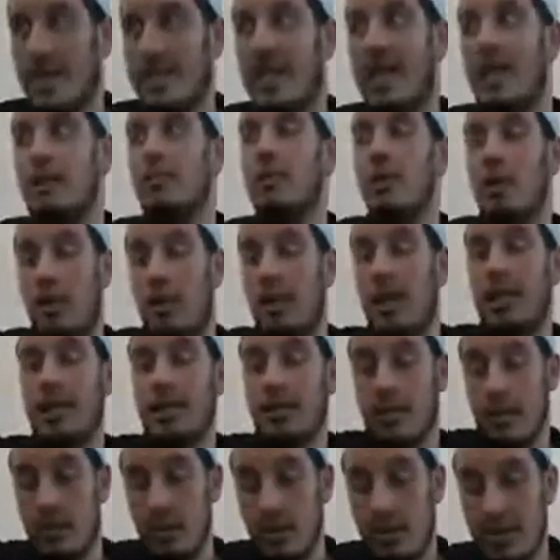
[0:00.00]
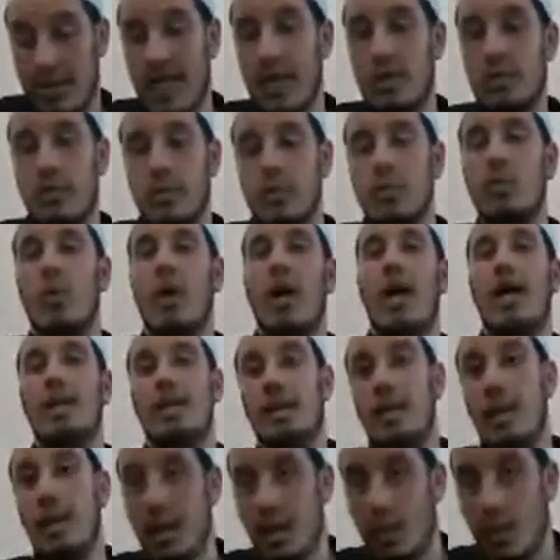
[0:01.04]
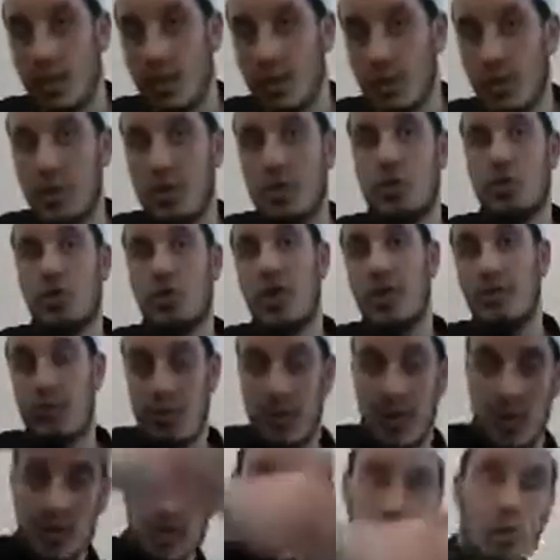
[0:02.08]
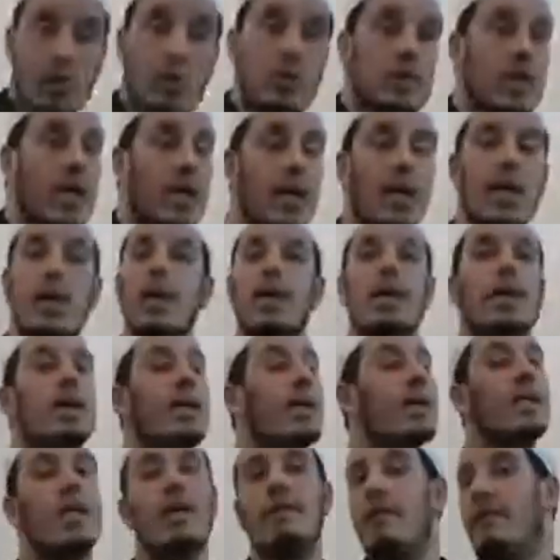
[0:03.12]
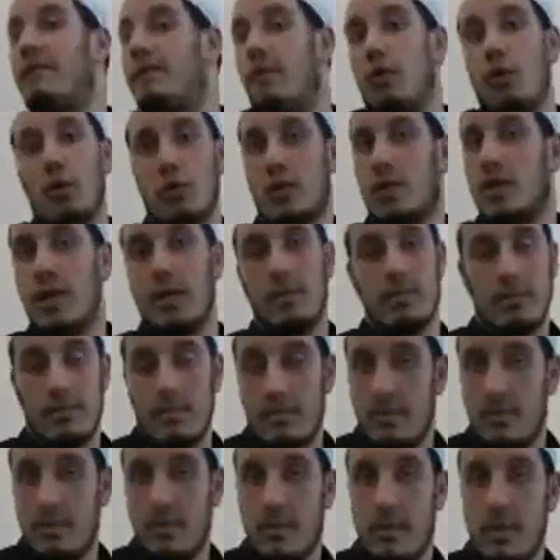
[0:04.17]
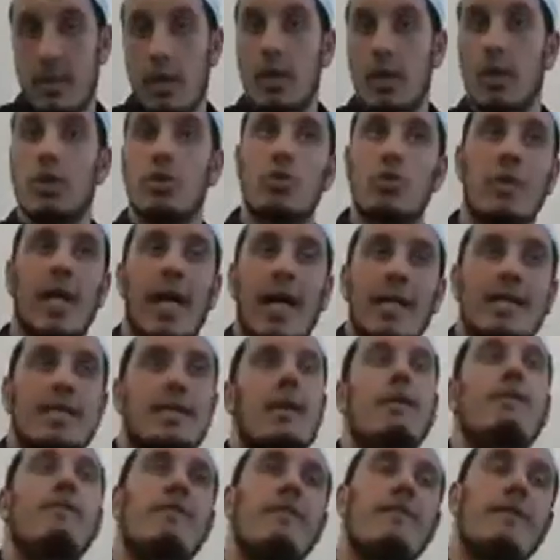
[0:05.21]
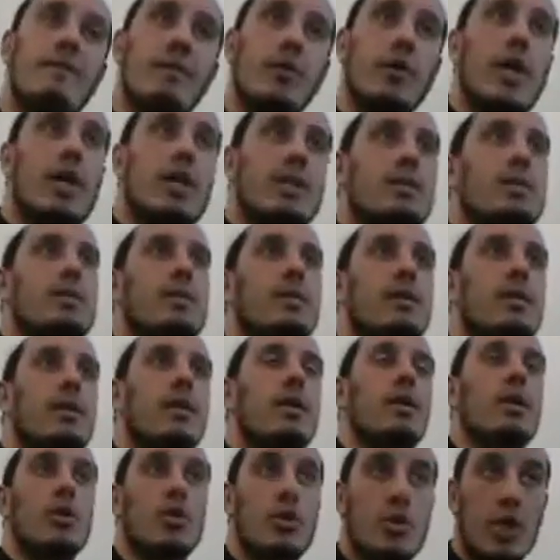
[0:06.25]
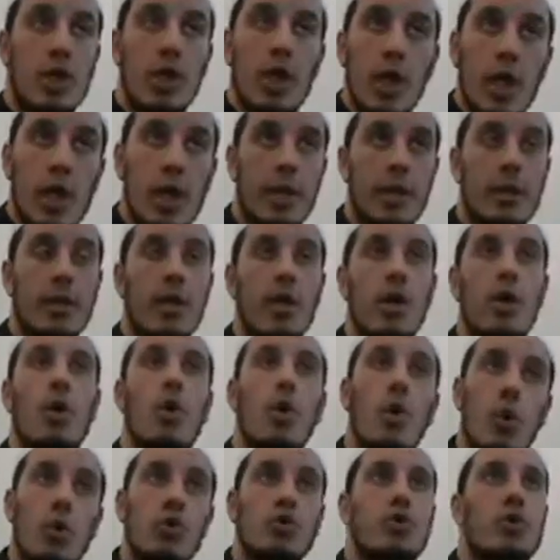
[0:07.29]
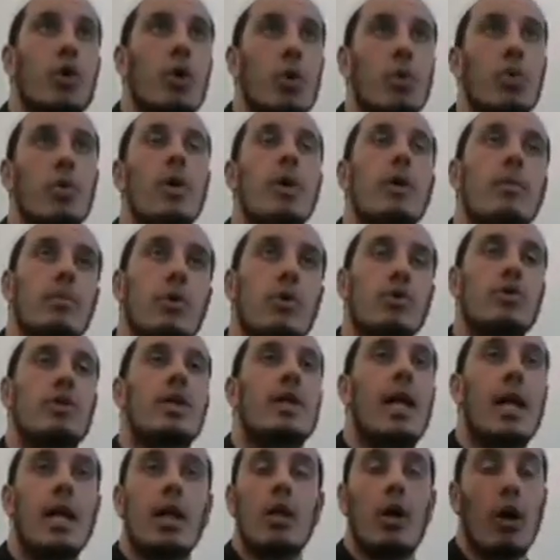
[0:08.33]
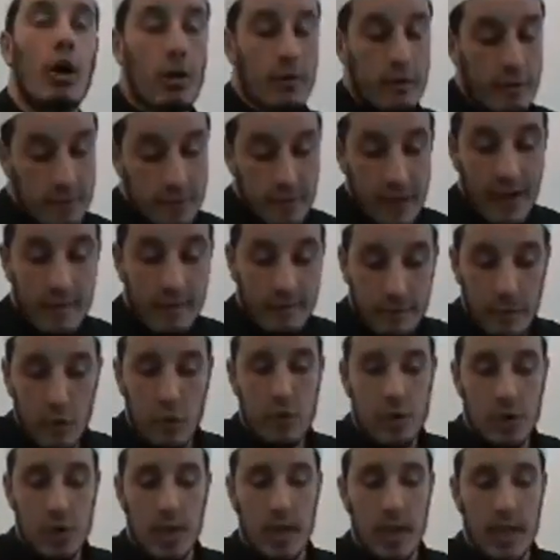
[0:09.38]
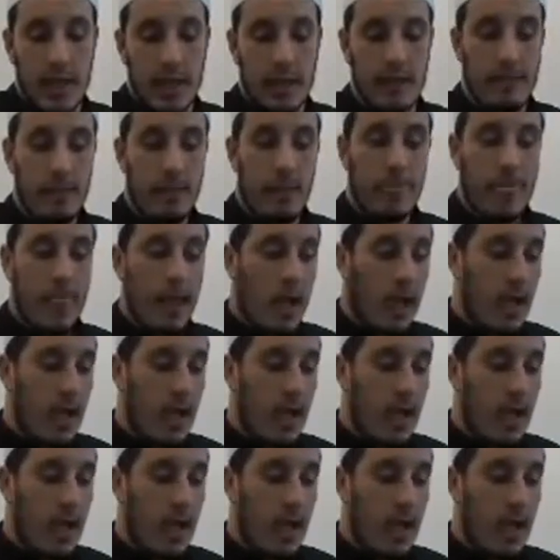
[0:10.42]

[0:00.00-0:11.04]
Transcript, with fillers: Asad, uh, like uh, Sa'd bin Mu'adh, and he went to his tribe, Sayyid bin Hudayr. He never forced them. So that is something for us to learn also, because there are a lot of, unfortunately,